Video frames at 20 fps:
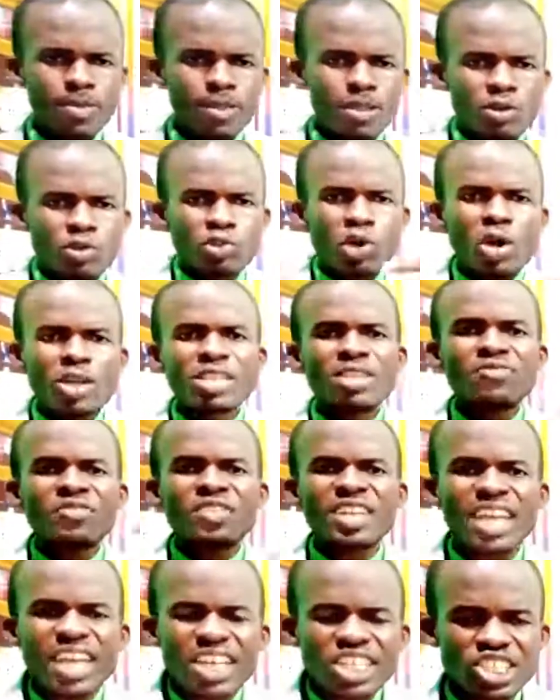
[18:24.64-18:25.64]
no
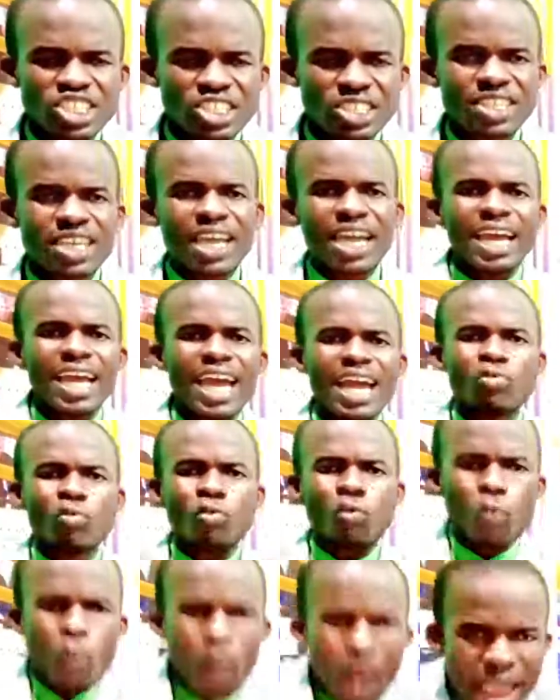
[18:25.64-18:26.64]
divination
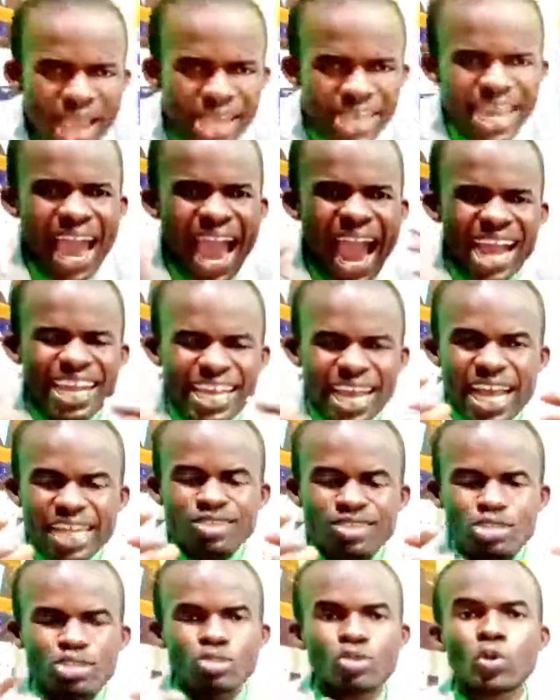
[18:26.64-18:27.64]
can work
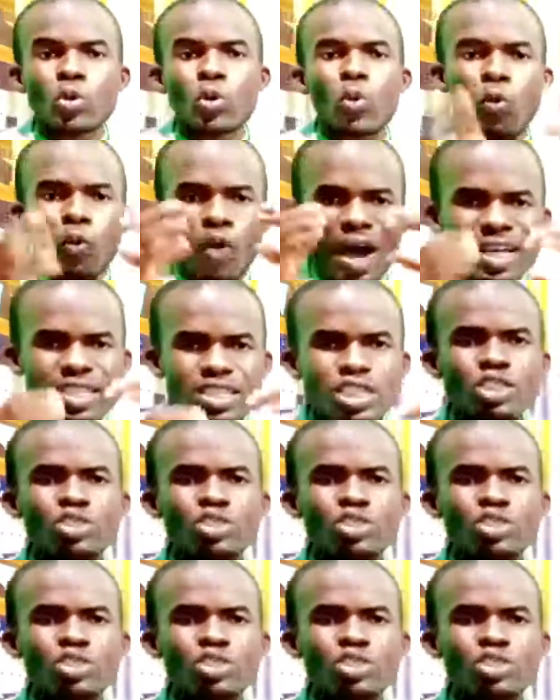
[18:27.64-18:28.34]
against you once